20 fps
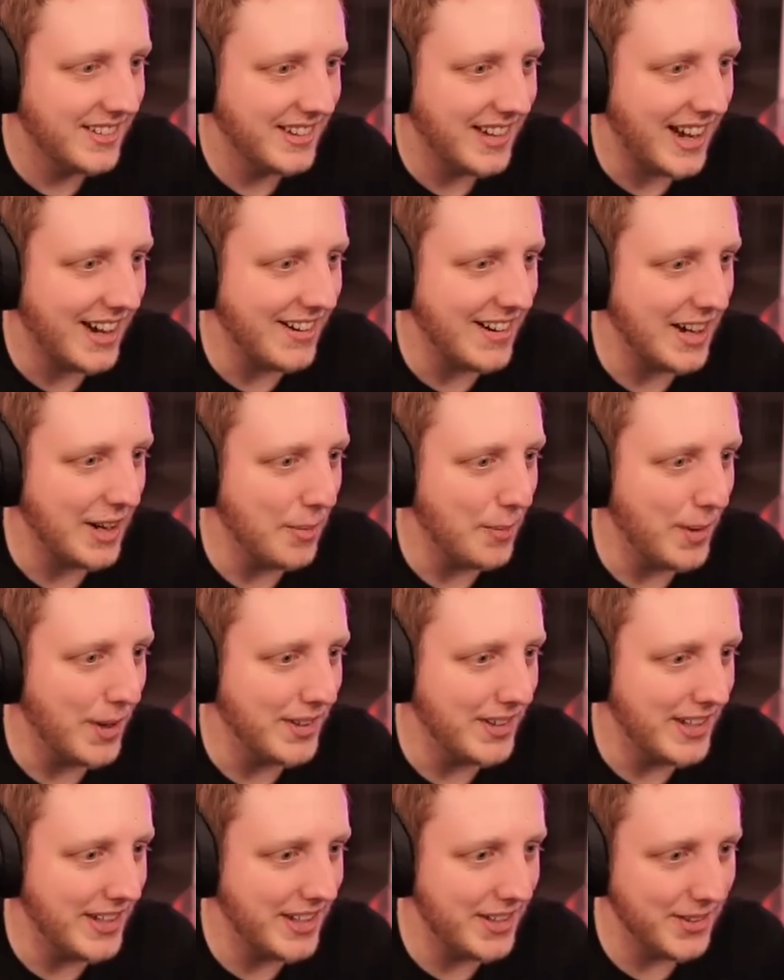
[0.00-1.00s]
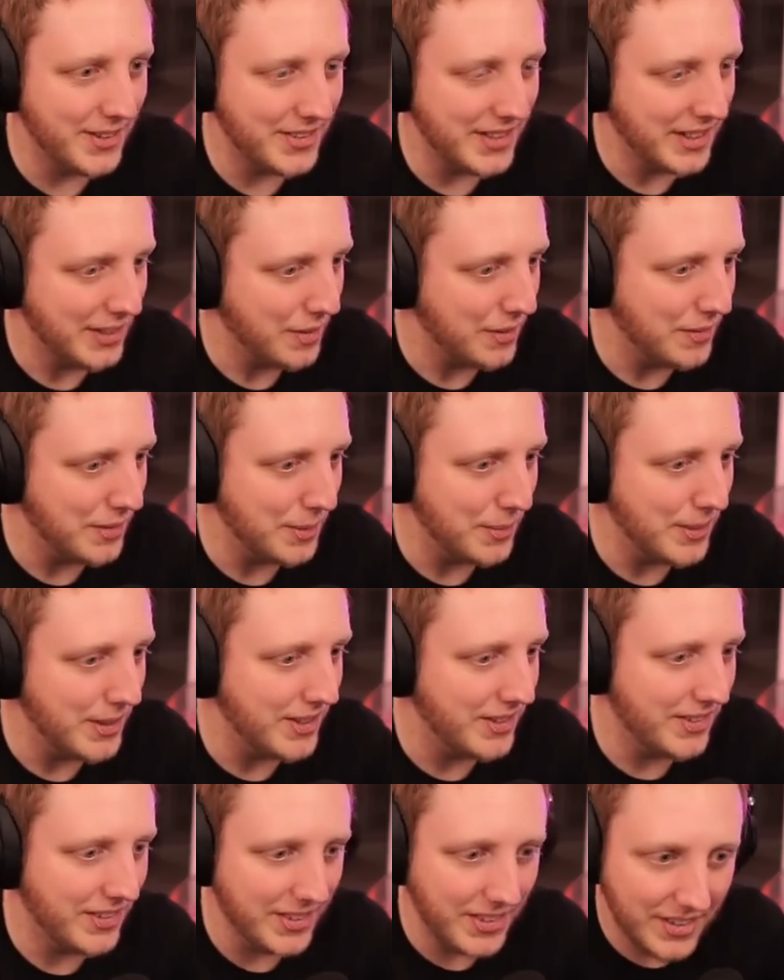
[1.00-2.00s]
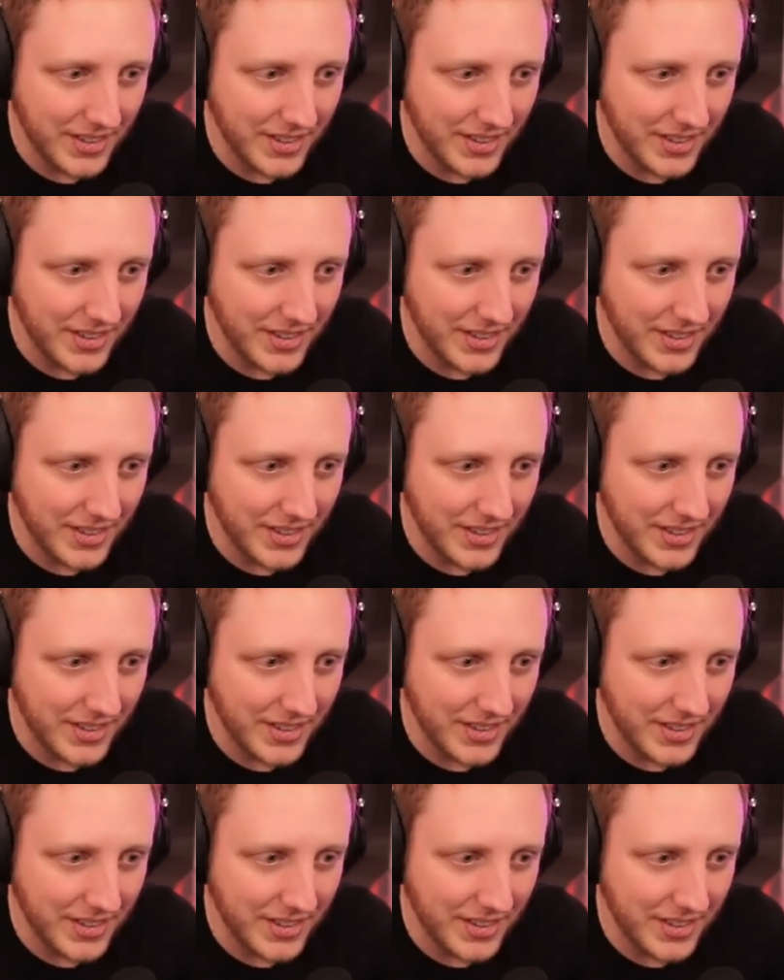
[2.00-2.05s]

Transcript: I reckon one day you'll take over the world.